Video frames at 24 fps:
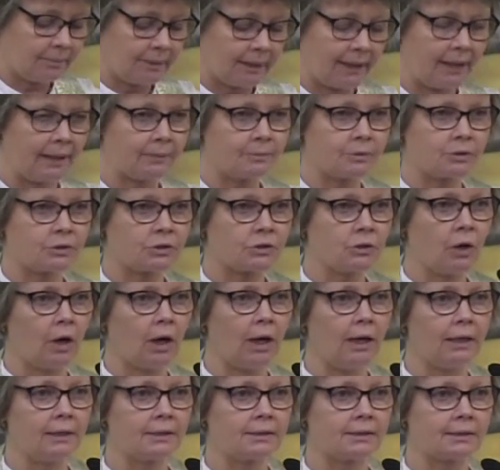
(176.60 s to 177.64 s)
Perhaps your
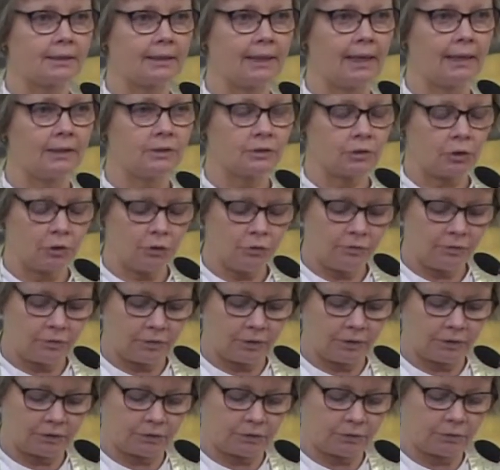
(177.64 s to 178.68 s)
eyes glaze
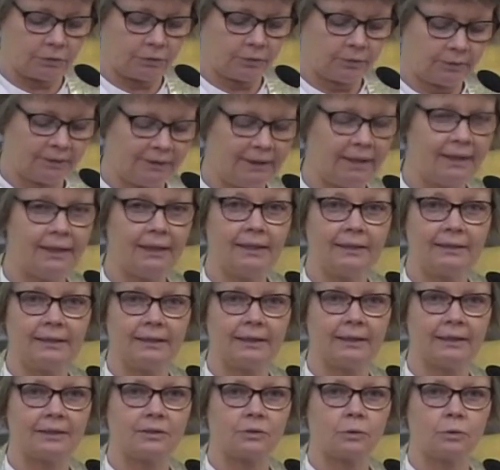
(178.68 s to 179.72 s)
over a little. Yeah,
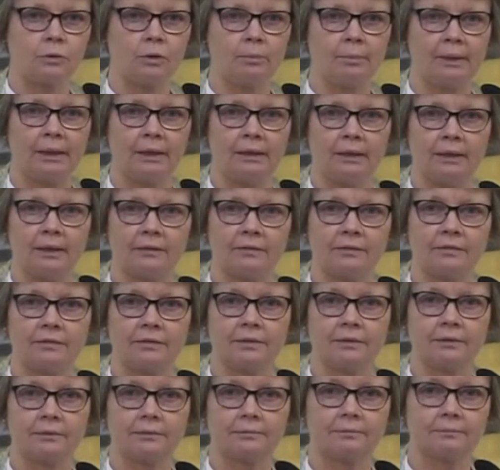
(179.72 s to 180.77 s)
it's all about
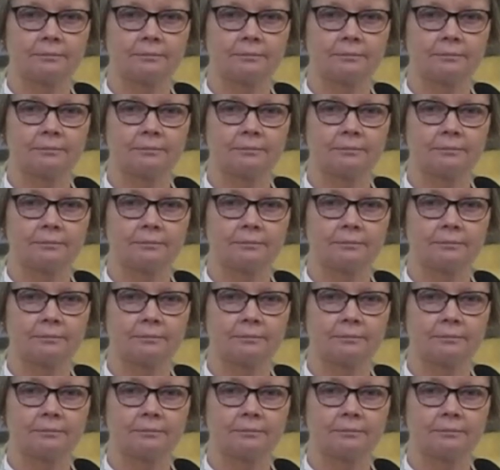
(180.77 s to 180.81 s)
love.